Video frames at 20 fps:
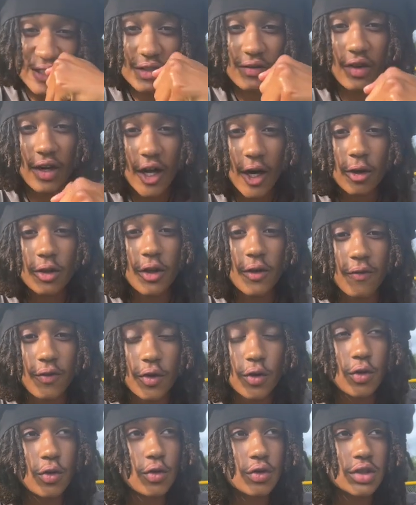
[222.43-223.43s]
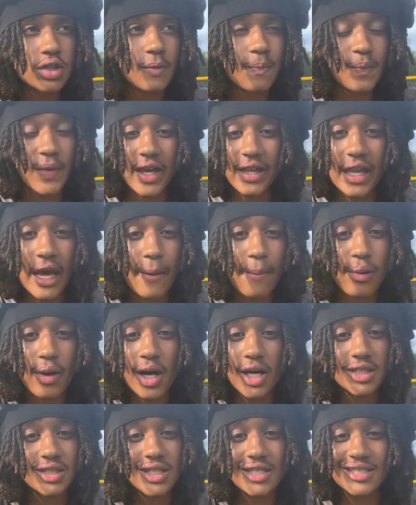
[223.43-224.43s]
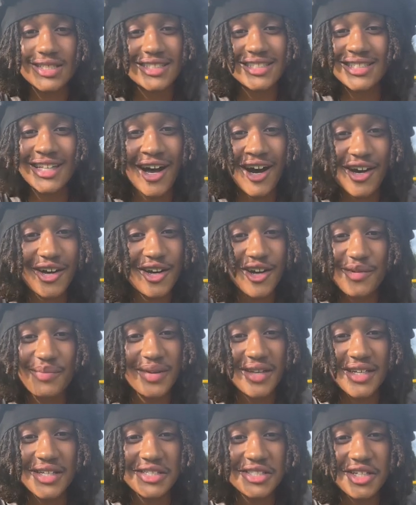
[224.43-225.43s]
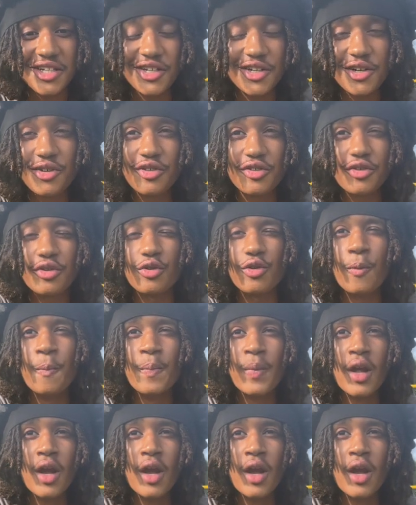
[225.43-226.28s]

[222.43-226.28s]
of unhealthy foods, like that process is not gonna be easy to go through.